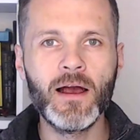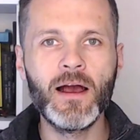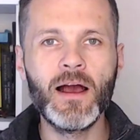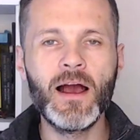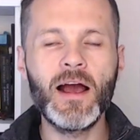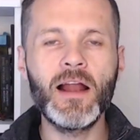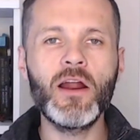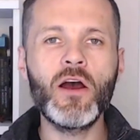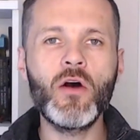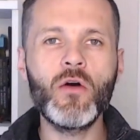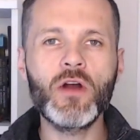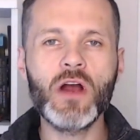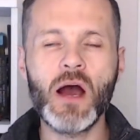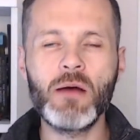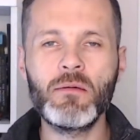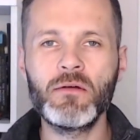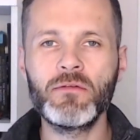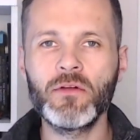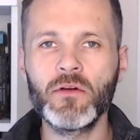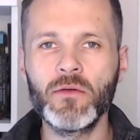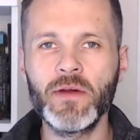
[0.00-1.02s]
Hello,
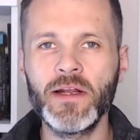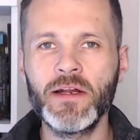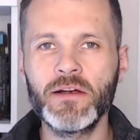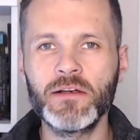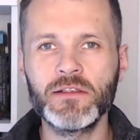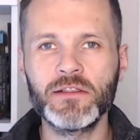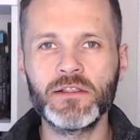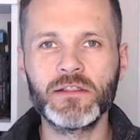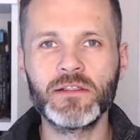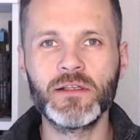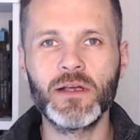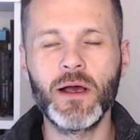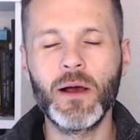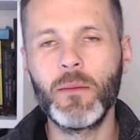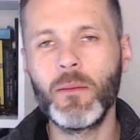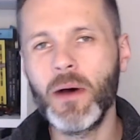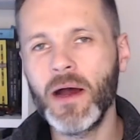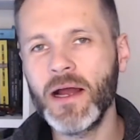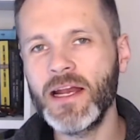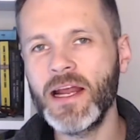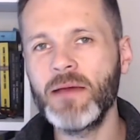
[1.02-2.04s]
Commaful readers.
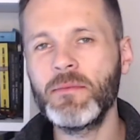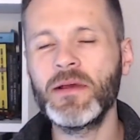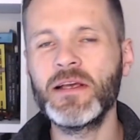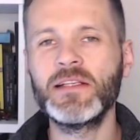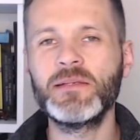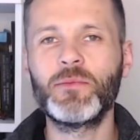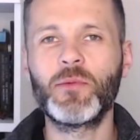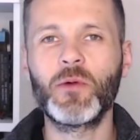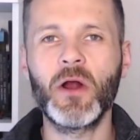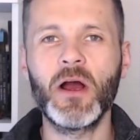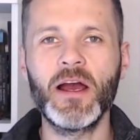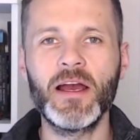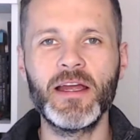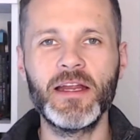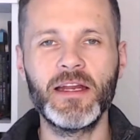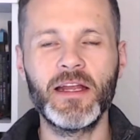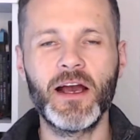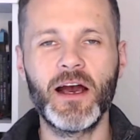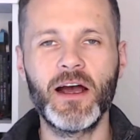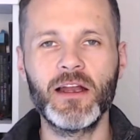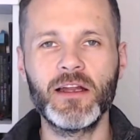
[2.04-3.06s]
My name is
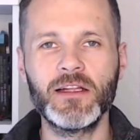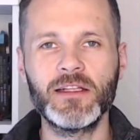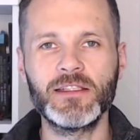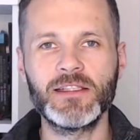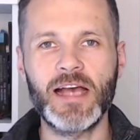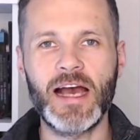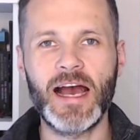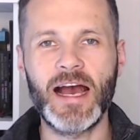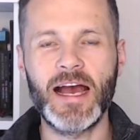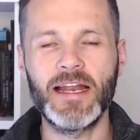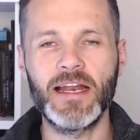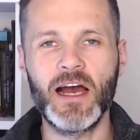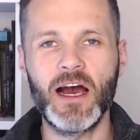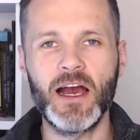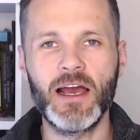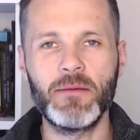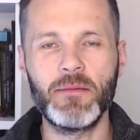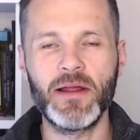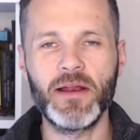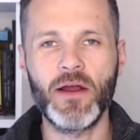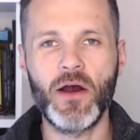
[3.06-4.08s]
Bryan Collins and
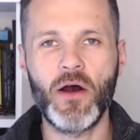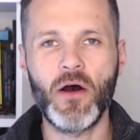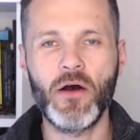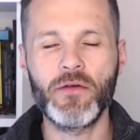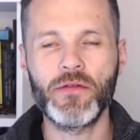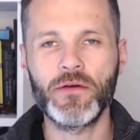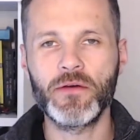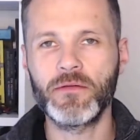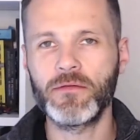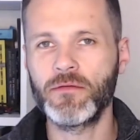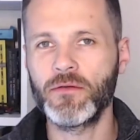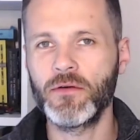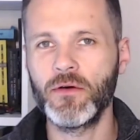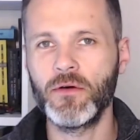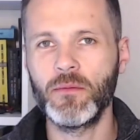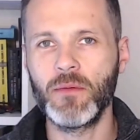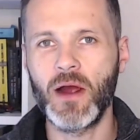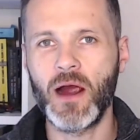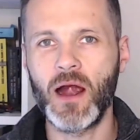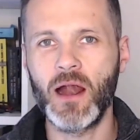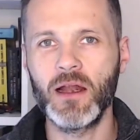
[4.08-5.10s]
I'm an author
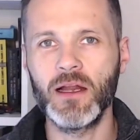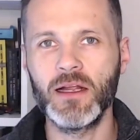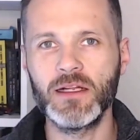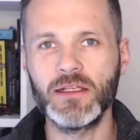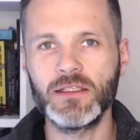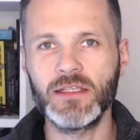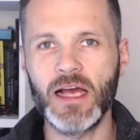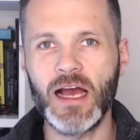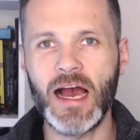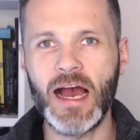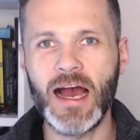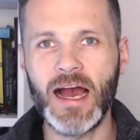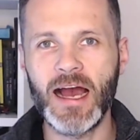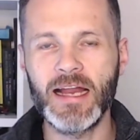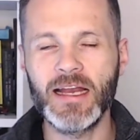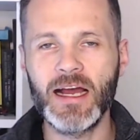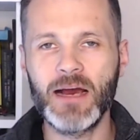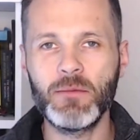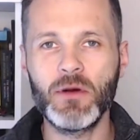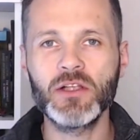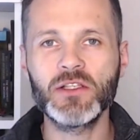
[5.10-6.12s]
from Ireland
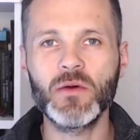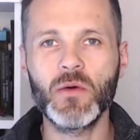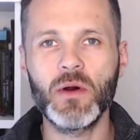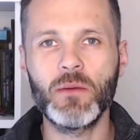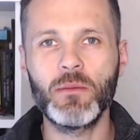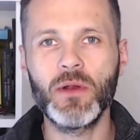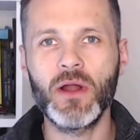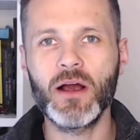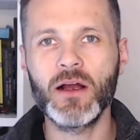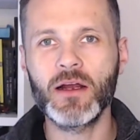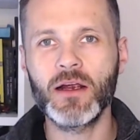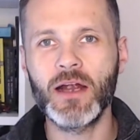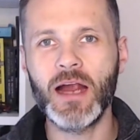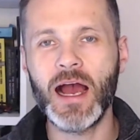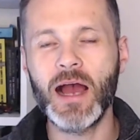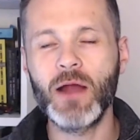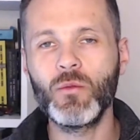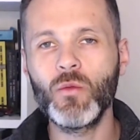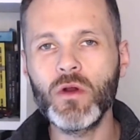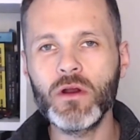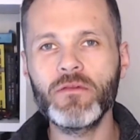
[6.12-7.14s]
and I'm also a blogger.
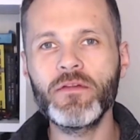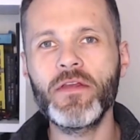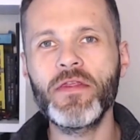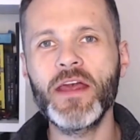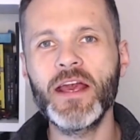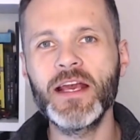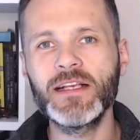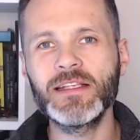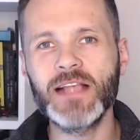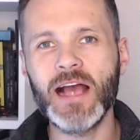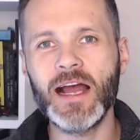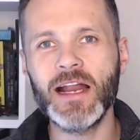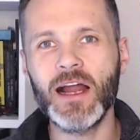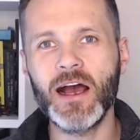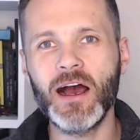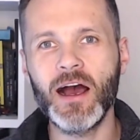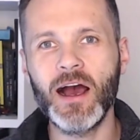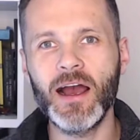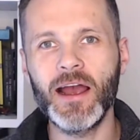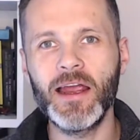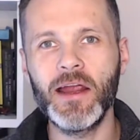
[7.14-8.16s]
And one of the things
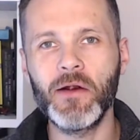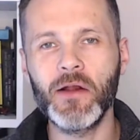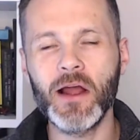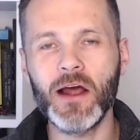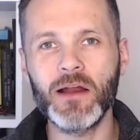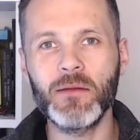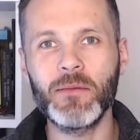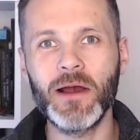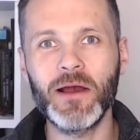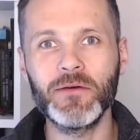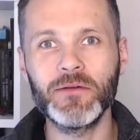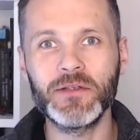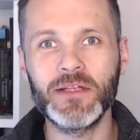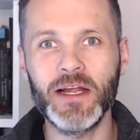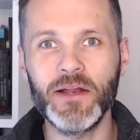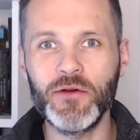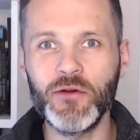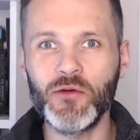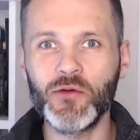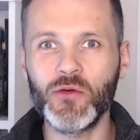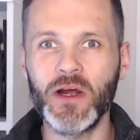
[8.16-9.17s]
that I hear a lot about that
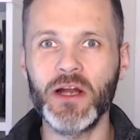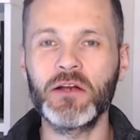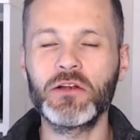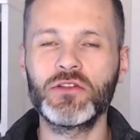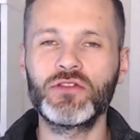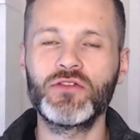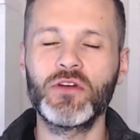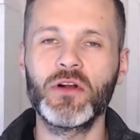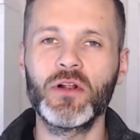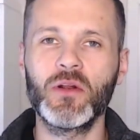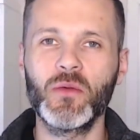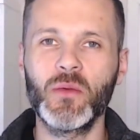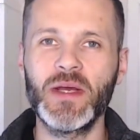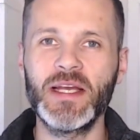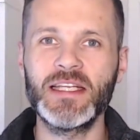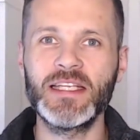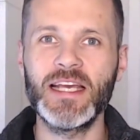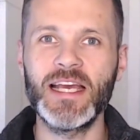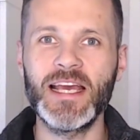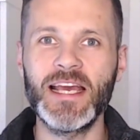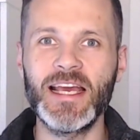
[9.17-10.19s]
new writers struggle
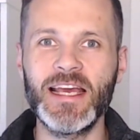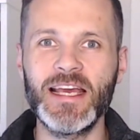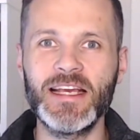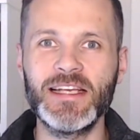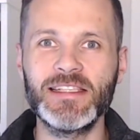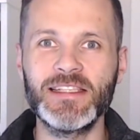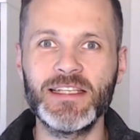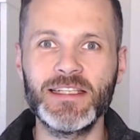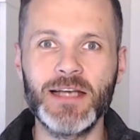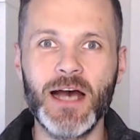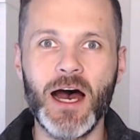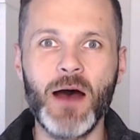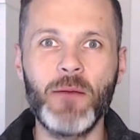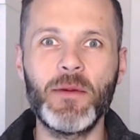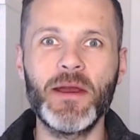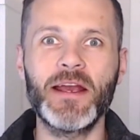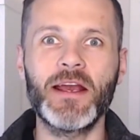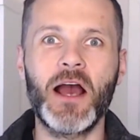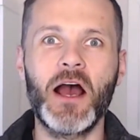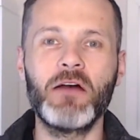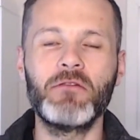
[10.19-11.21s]
with is the
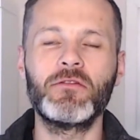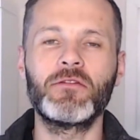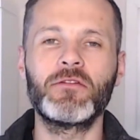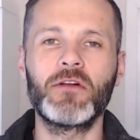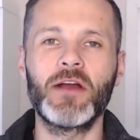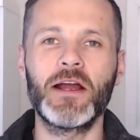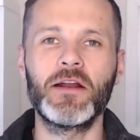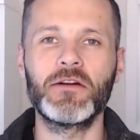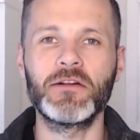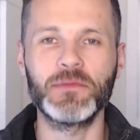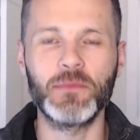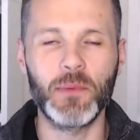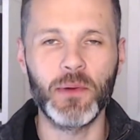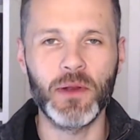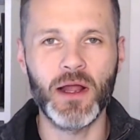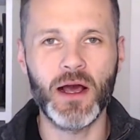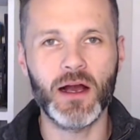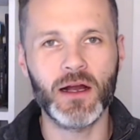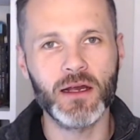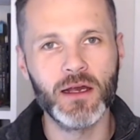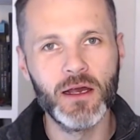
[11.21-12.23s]
topic of writer's
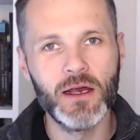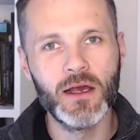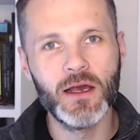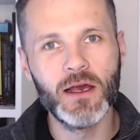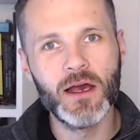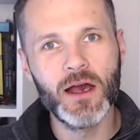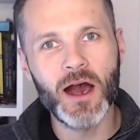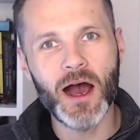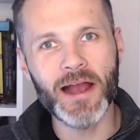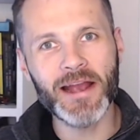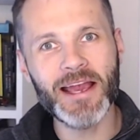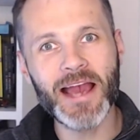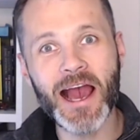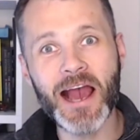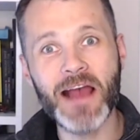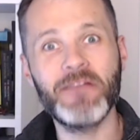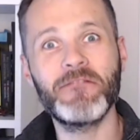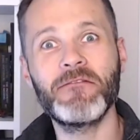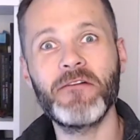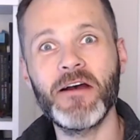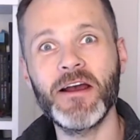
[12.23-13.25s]
block. I
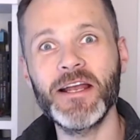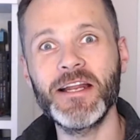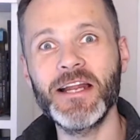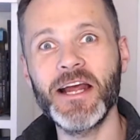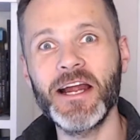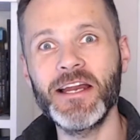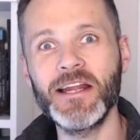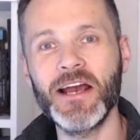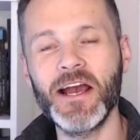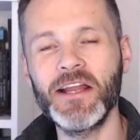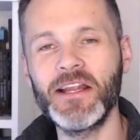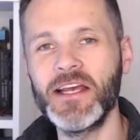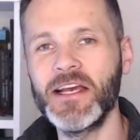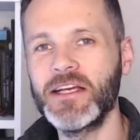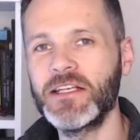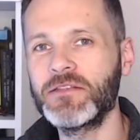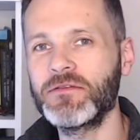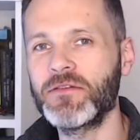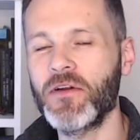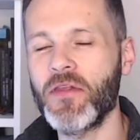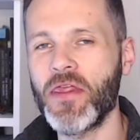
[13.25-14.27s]
can't find any
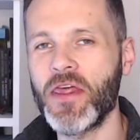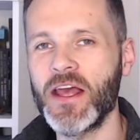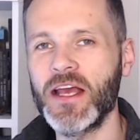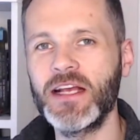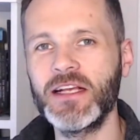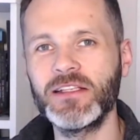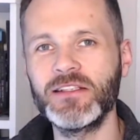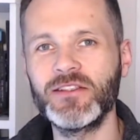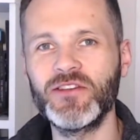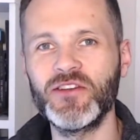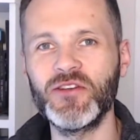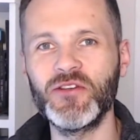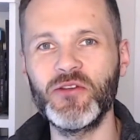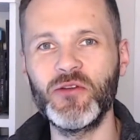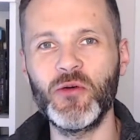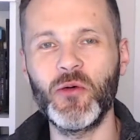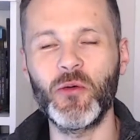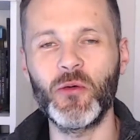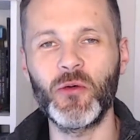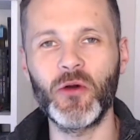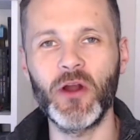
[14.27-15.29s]
ideas for things
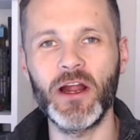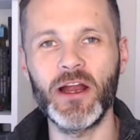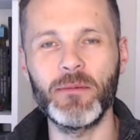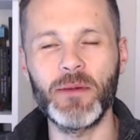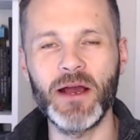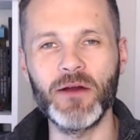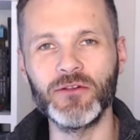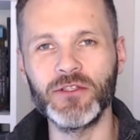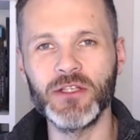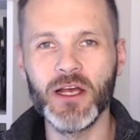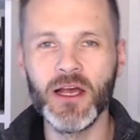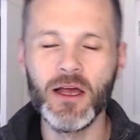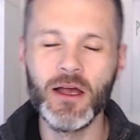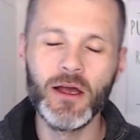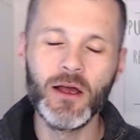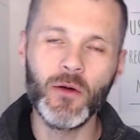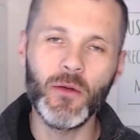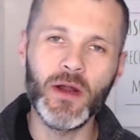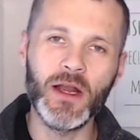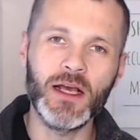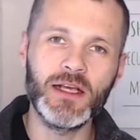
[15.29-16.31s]
to write about.
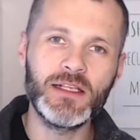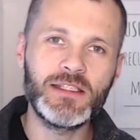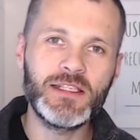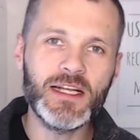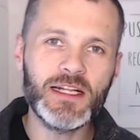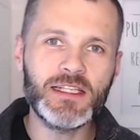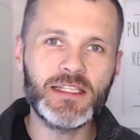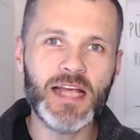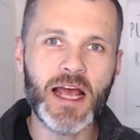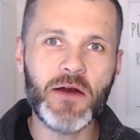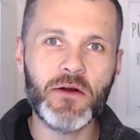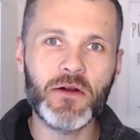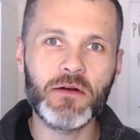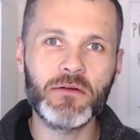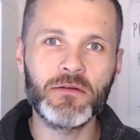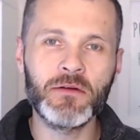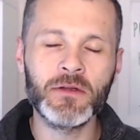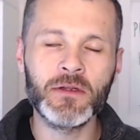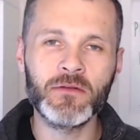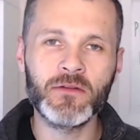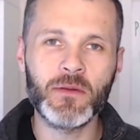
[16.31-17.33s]
When I sit down in
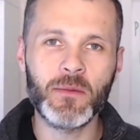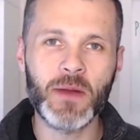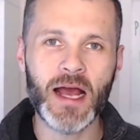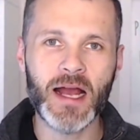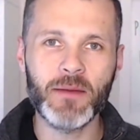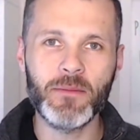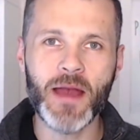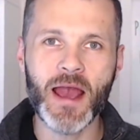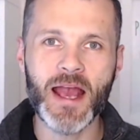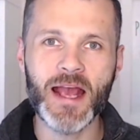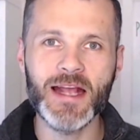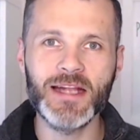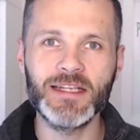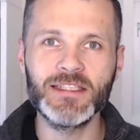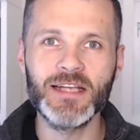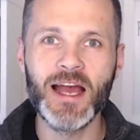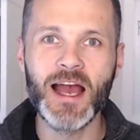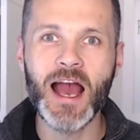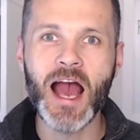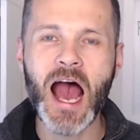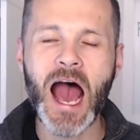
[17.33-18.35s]
front of the blank page,
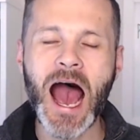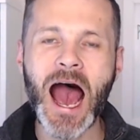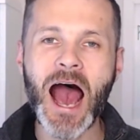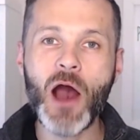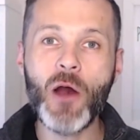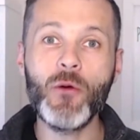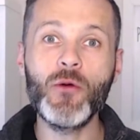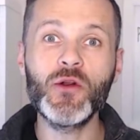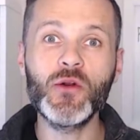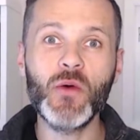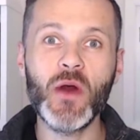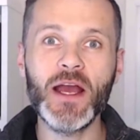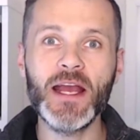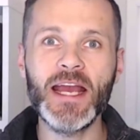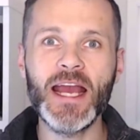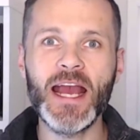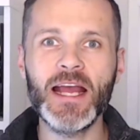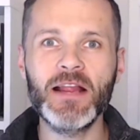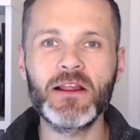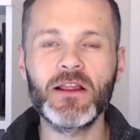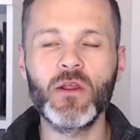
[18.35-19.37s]
how do I
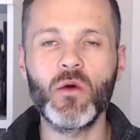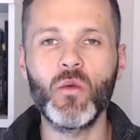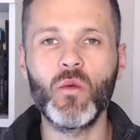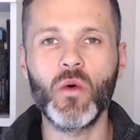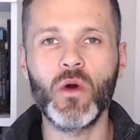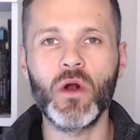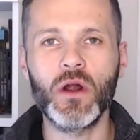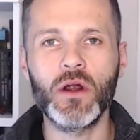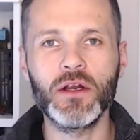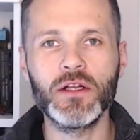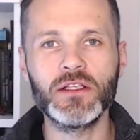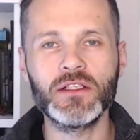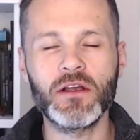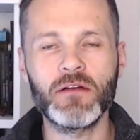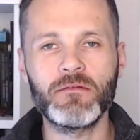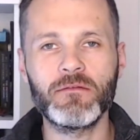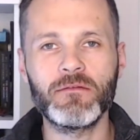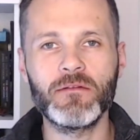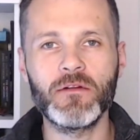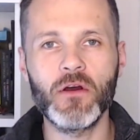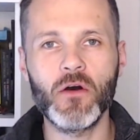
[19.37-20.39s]
get the words
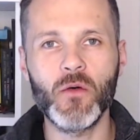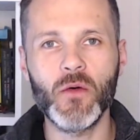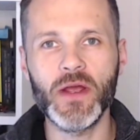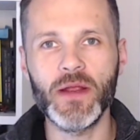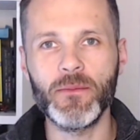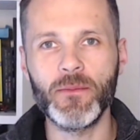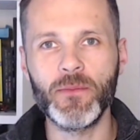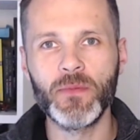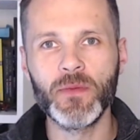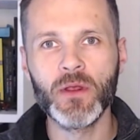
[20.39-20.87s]
flowing?